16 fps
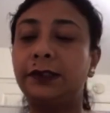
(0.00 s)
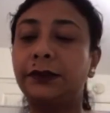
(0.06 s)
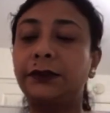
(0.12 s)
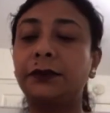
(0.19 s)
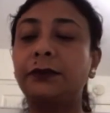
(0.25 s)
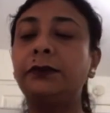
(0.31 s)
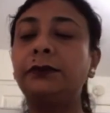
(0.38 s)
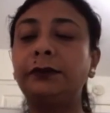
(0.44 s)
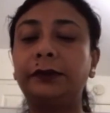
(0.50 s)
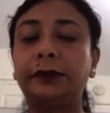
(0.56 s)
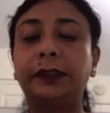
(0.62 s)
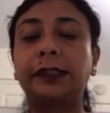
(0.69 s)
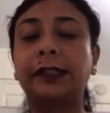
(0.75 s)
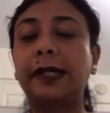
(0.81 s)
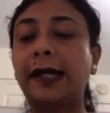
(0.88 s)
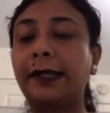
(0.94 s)
So
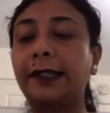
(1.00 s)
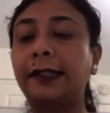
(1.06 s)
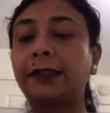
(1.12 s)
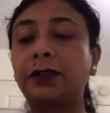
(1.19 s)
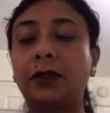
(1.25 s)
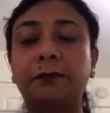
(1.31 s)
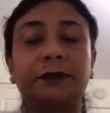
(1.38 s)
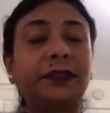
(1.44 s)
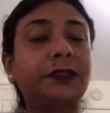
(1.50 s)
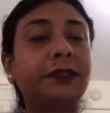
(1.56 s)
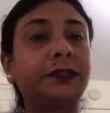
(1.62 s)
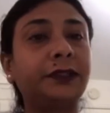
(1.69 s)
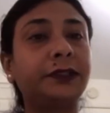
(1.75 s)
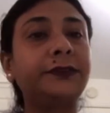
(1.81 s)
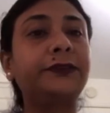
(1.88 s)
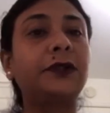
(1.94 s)
the correct
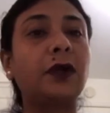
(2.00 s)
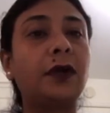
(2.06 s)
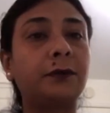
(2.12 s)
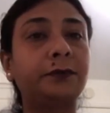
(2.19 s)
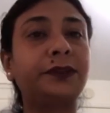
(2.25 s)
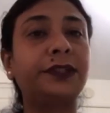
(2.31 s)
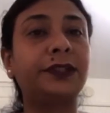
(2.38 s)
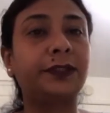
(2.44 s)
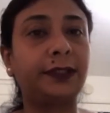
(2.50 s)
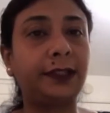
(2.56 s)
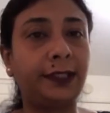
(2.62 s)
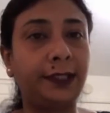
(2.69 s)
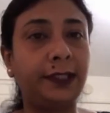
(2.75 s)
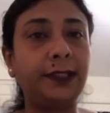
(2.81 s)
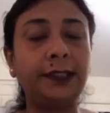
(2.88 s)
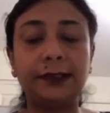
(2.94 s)
option is option
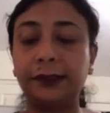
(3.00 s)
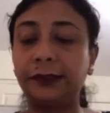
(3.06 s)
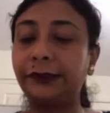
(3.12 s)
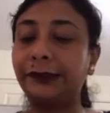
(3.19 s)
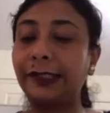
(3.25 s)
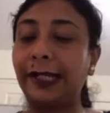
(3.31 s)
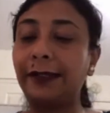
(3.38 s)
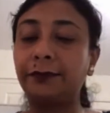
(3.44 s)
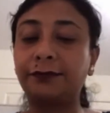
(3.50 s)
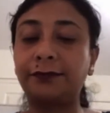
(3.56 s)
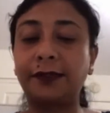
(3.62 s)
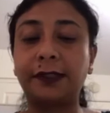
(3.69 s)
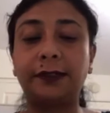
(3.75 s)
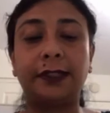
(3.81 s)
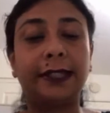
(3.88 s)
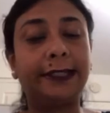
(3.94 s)
A,
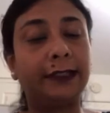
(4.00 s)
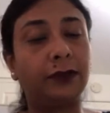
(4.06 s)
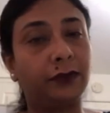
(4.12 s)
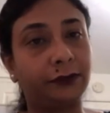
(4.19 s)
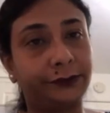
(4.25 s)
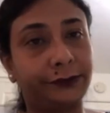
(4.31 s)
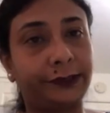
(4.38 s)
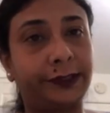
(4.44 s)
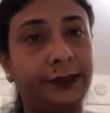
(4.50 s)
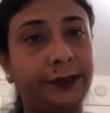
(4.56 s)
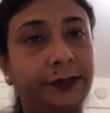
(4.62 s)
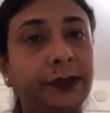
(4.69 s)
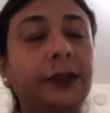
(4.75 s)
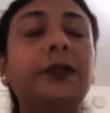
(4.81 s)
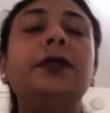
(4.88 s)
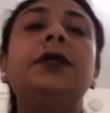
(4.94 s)
sulfur
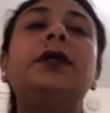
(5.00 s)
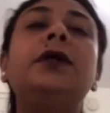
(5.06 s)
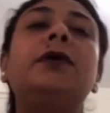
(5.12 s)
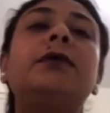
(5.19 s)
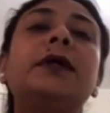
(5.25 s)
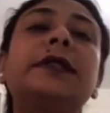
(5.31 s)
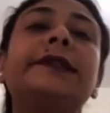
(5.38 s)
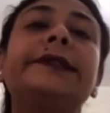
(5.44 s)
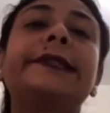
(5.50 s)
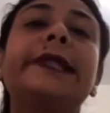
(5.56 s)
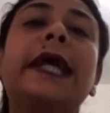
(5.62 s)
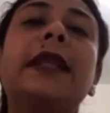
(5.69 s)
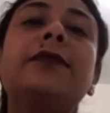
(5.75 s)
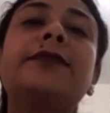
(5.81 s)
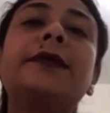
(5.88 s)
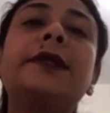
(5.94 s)
dioxide. When
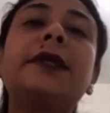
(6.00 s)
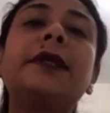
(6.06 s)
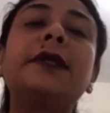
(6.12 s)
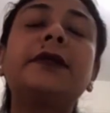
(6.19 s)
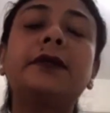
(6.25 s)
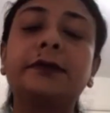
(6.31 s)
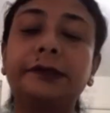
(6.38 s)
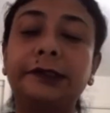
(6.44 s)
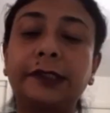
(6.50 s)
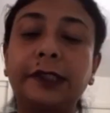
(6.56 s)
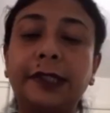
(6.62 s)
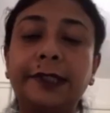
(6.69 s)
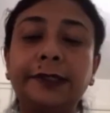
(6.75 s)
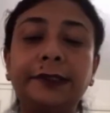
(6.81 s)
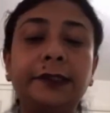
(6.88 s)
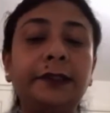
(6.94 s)
sulfur
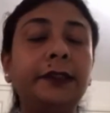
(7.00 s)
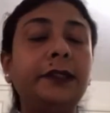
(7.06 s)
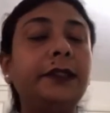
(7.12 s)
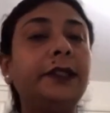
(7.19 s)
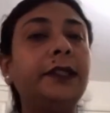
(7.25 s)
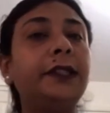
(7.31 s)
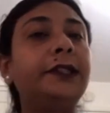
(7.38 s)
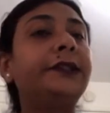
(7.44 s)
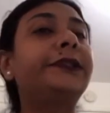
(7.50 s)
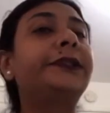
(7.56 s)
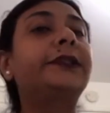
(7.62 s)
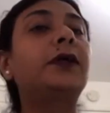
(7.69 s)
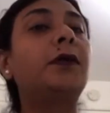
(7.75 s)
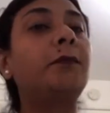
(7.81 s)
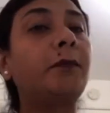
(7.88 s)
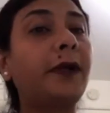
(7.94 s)
dioxide is
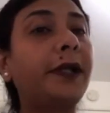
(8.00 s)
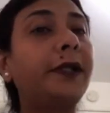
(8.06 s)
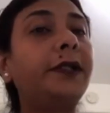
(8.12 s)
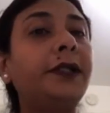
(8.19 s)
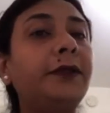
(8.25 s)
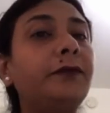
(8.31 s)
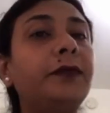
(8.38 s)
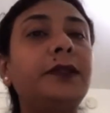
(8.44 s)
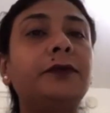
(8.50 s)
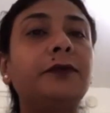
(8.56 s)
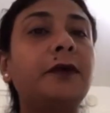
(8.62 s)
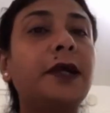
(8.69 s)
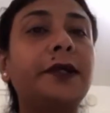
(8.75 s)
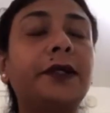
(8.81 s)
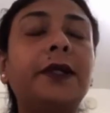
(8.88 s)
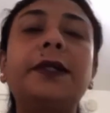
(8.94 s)
combining with
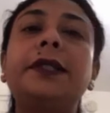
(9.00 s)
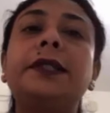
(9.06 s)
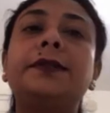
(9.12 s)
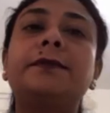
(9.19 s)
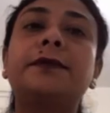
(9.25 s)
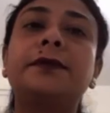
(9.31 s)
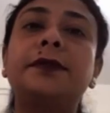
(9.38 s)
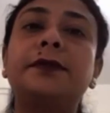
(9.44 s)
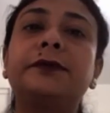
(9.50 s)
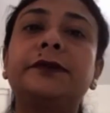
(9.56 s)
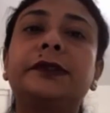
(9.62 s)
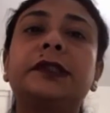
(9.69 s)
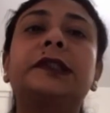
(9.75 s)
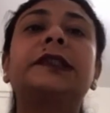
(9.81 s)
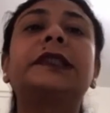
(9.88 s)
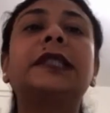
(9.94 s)
water, it
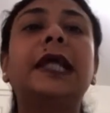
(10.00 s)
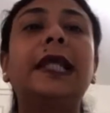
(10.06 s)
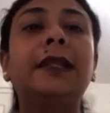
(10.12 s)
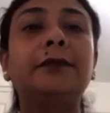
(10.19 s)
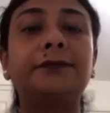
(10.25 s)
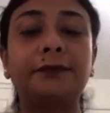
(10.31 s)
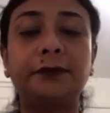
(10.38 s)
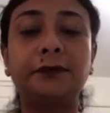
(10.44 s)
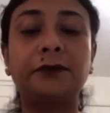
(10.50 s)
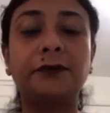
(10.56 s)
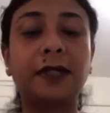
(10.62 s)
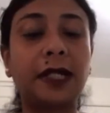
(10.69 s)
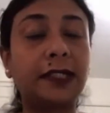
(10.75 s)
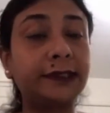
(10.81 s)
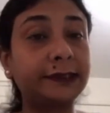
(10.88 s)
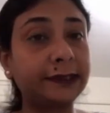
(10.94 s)
produces
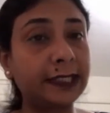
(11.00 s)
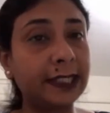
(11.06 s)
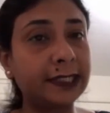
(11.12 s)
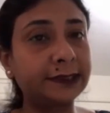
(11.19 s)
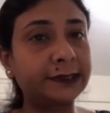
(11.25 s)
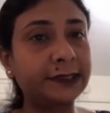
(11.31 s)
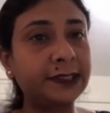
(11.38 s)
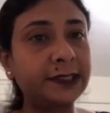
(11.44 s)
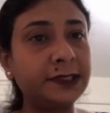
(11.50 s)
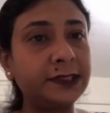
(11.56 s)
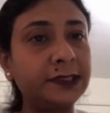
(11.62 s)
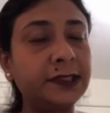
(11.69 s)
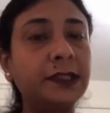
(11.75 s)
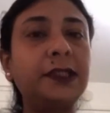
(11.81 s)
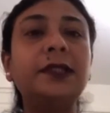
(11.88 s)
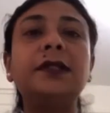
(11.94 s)
sulfurous acid.
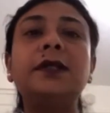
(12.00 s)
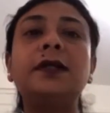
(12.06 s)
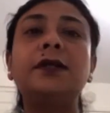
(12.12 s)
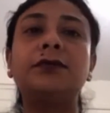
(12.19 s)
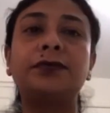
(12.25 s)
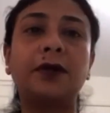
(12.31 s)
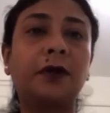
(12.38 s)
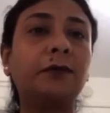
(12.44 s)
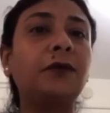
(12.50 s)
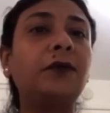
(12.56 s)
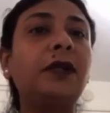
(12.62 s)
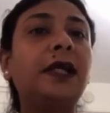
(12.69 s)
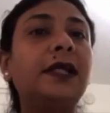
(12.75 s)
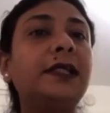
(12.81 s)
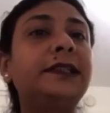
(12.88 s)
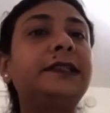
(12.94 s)

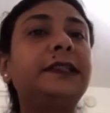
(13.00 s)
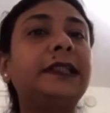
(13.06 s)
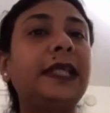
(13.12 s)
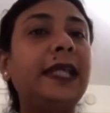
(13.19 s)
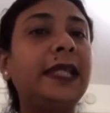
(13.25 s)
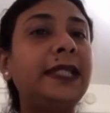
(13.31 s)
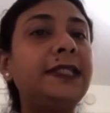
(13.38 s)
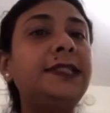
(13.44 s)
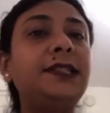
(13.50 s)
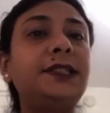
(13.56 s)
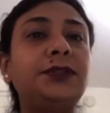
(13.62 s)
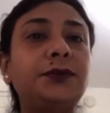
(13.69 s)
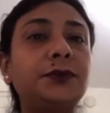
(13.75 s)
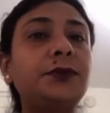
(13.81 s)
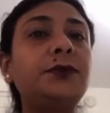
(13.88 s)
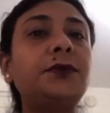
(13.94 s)
Formula is
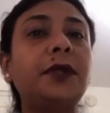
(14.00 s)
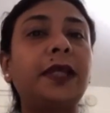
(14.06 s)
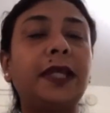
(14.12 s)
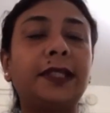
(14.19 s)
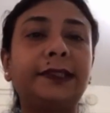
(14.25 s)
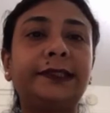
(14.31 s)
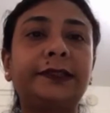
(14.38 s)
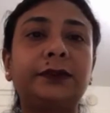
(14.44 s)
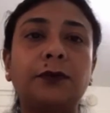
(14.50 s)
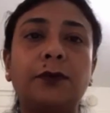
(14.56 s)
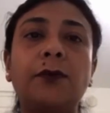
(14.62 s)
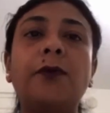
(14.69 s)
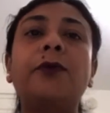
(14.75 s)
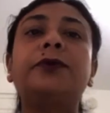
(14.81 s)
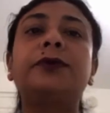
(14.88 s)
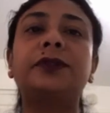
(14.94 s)

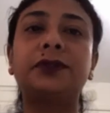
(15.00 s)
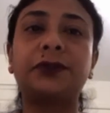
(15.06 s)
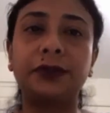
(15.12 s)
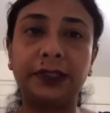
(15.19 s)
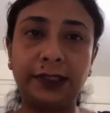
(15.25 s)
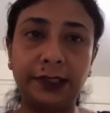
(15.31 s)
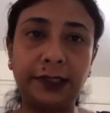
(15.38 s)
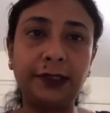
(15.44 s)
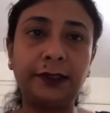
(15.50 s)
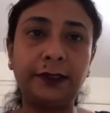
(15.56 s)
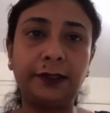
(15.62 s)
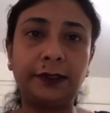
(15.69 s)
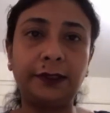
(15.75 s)
H2SO3,